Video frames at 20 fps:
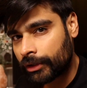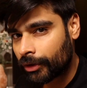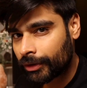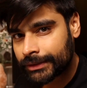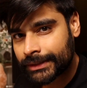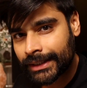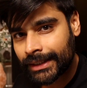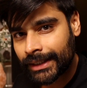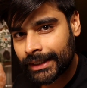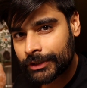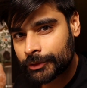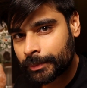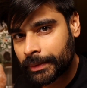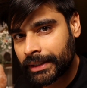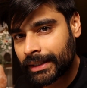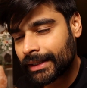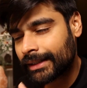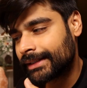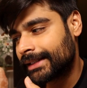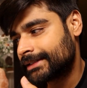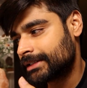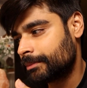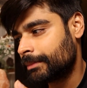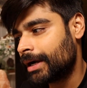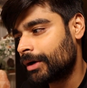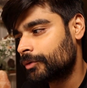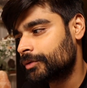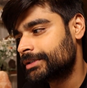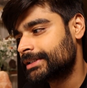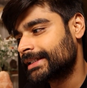logically speaking, this
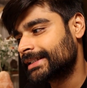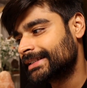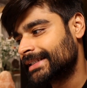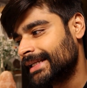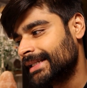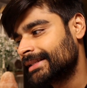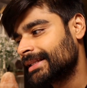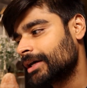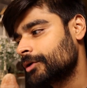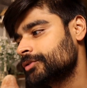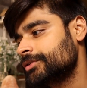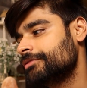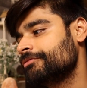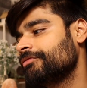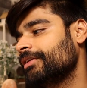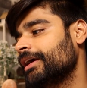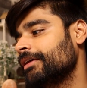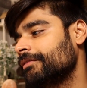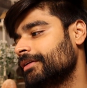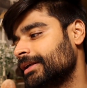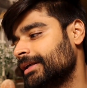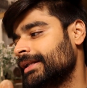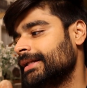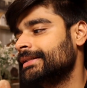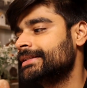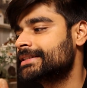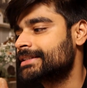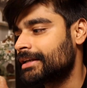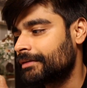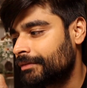amount,
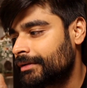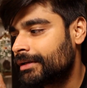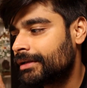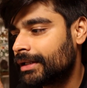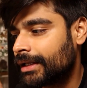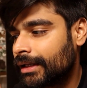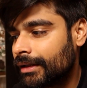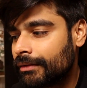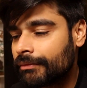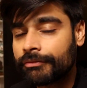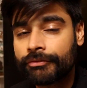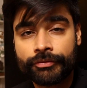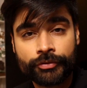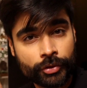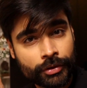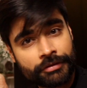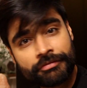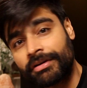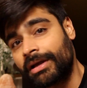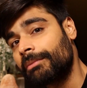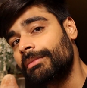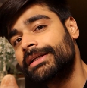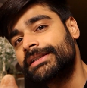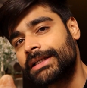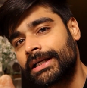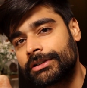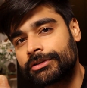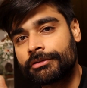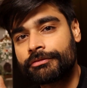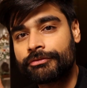16,570 for a family
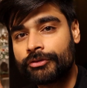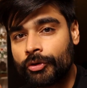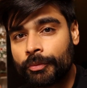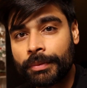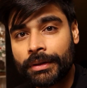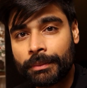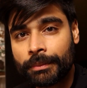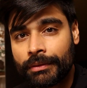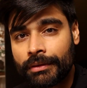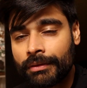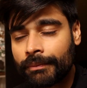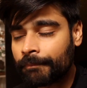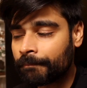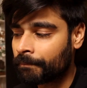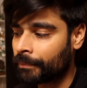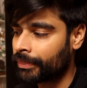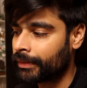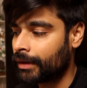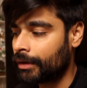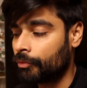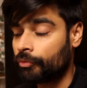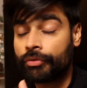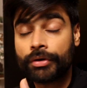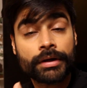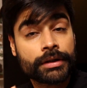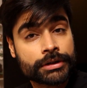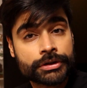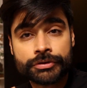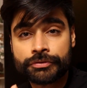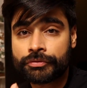size of 2 people,
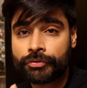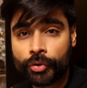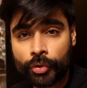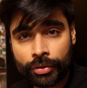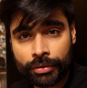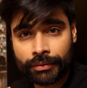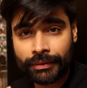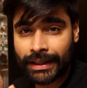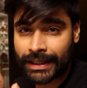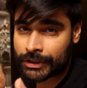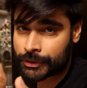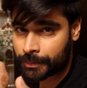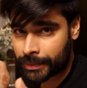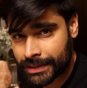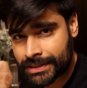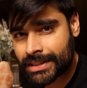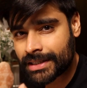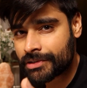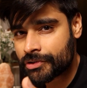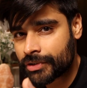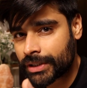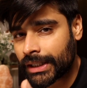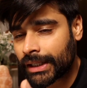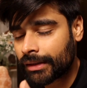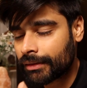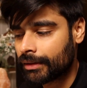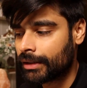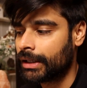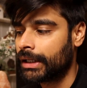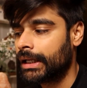works for express entry.
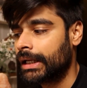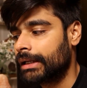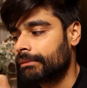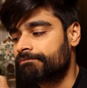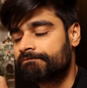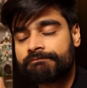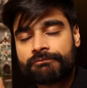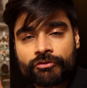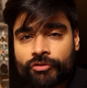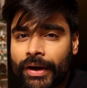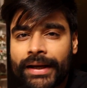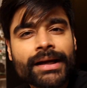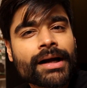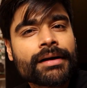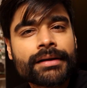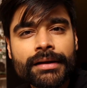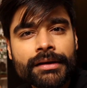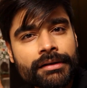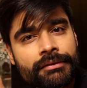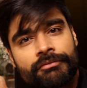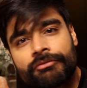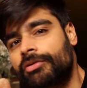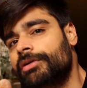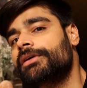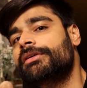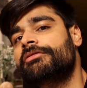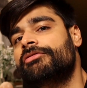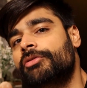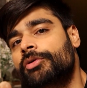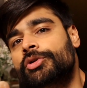Why can't it
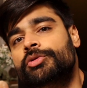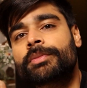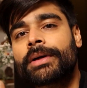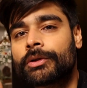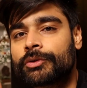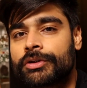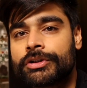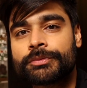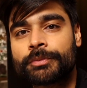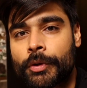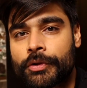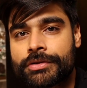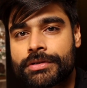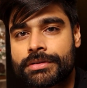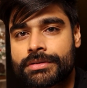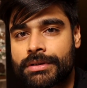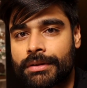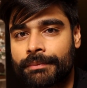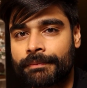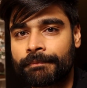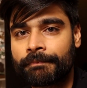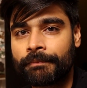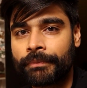work for spousal sponsorship?